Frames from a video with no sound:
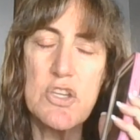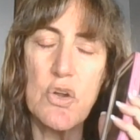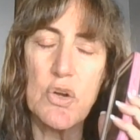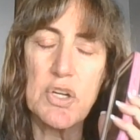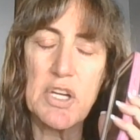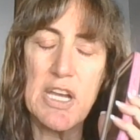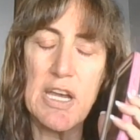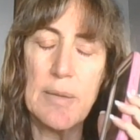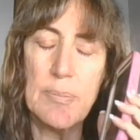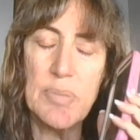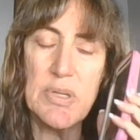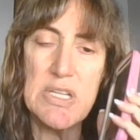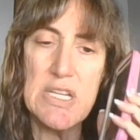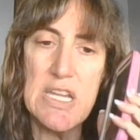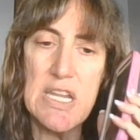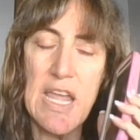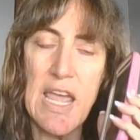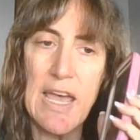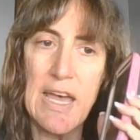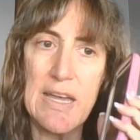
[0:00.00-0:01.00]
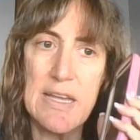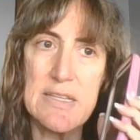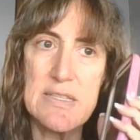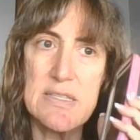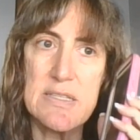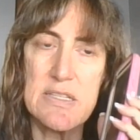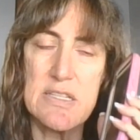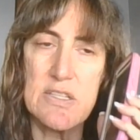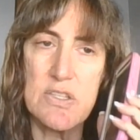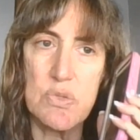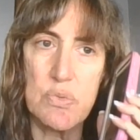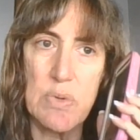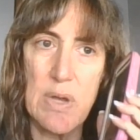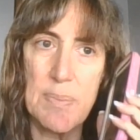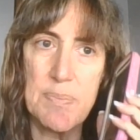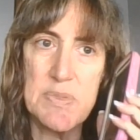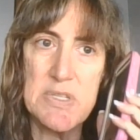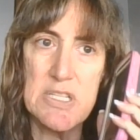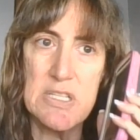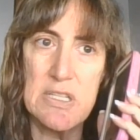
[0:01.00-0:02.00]
Your company has
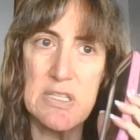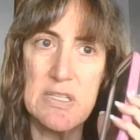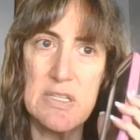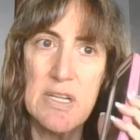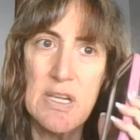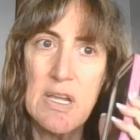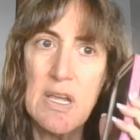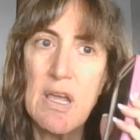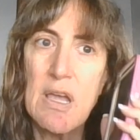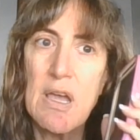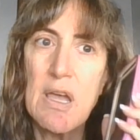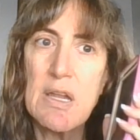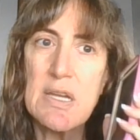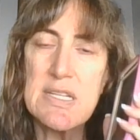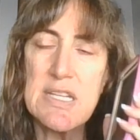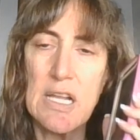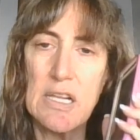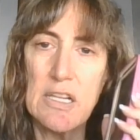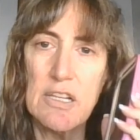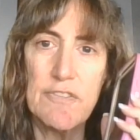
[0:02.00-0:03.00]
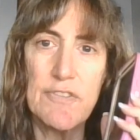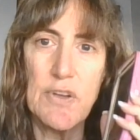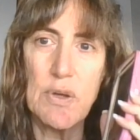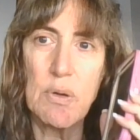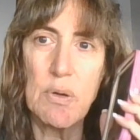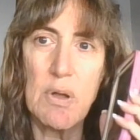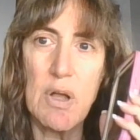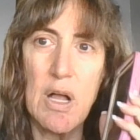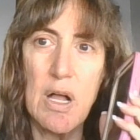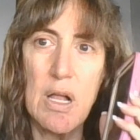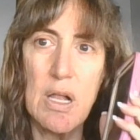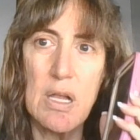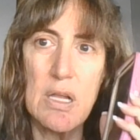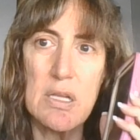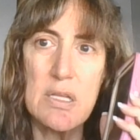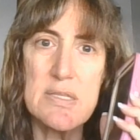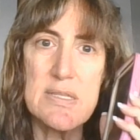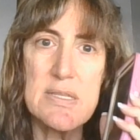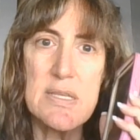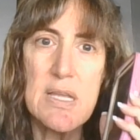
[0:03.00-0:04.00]
disrupted telephone
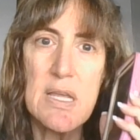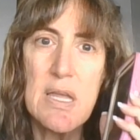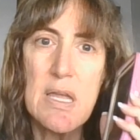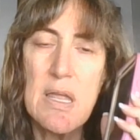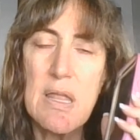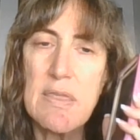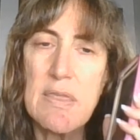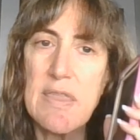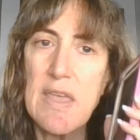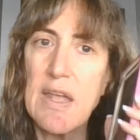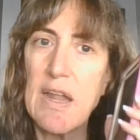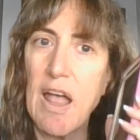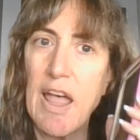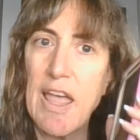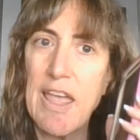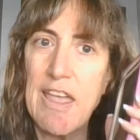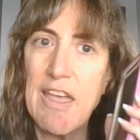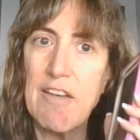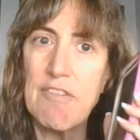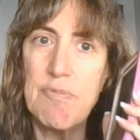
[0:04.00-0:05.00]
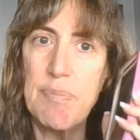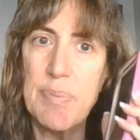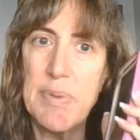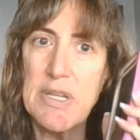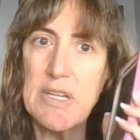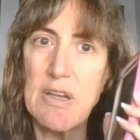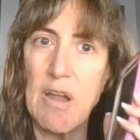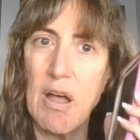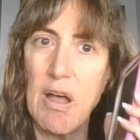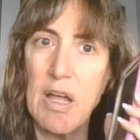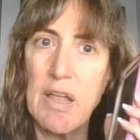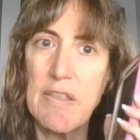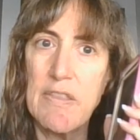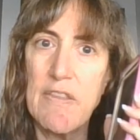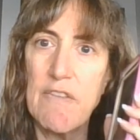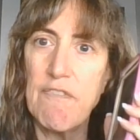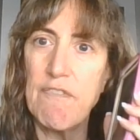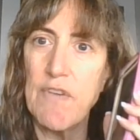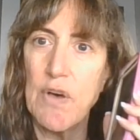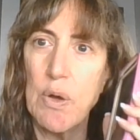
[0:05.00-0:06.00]
calls that I have been on
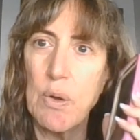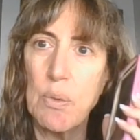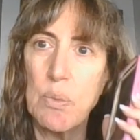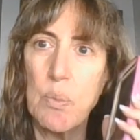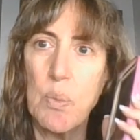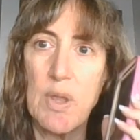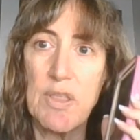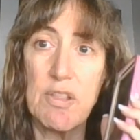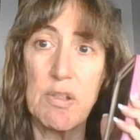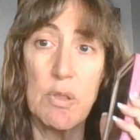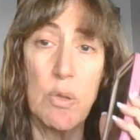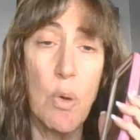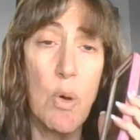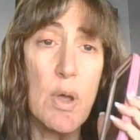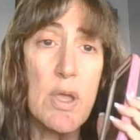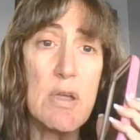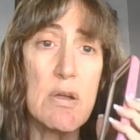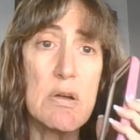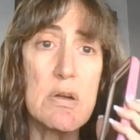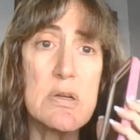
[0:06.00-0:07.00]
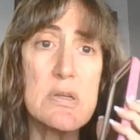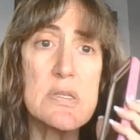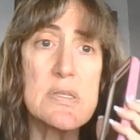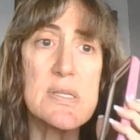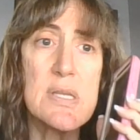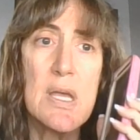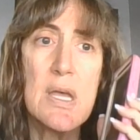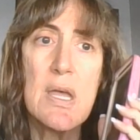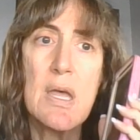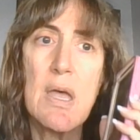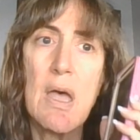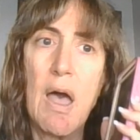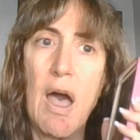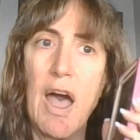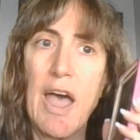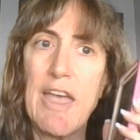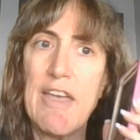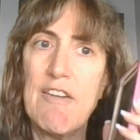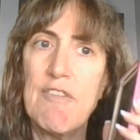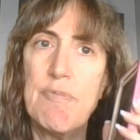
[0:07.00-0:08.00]
the phone with lawyers.
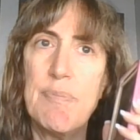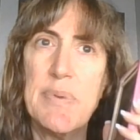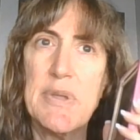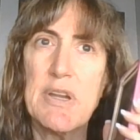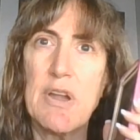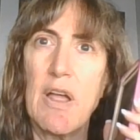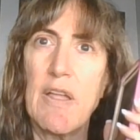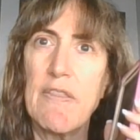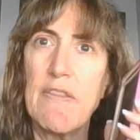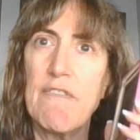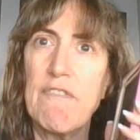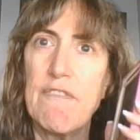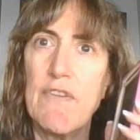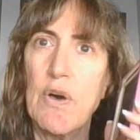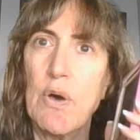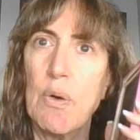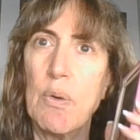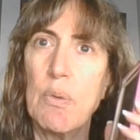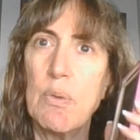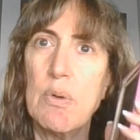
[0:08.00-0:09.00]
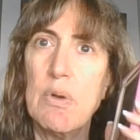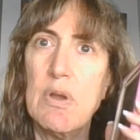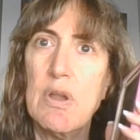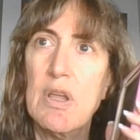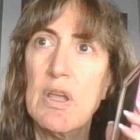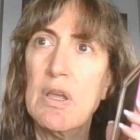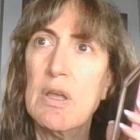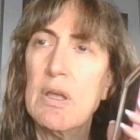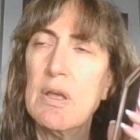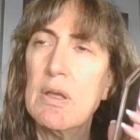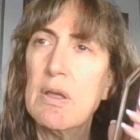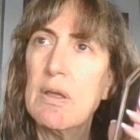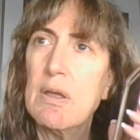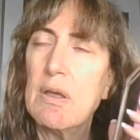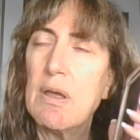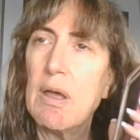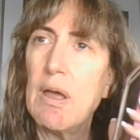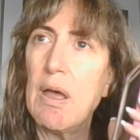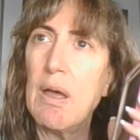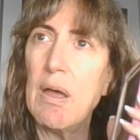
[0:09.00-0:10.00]
I have been on the phone,
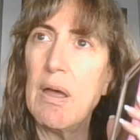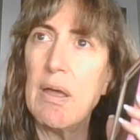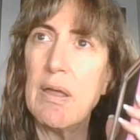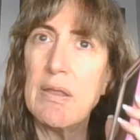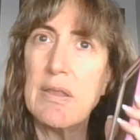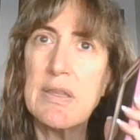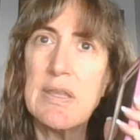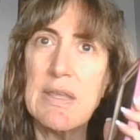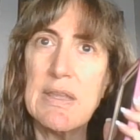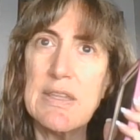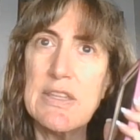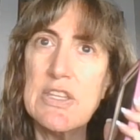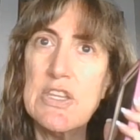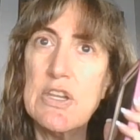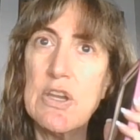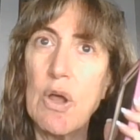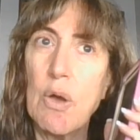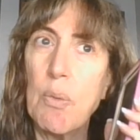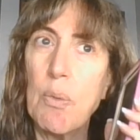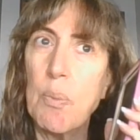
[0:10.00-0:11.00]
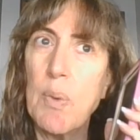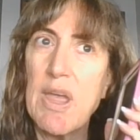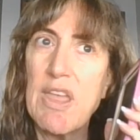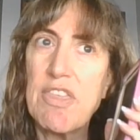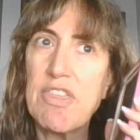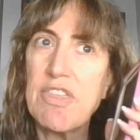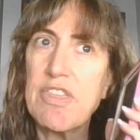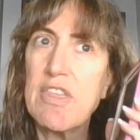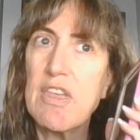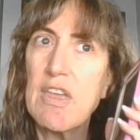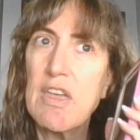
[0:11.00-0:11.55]
with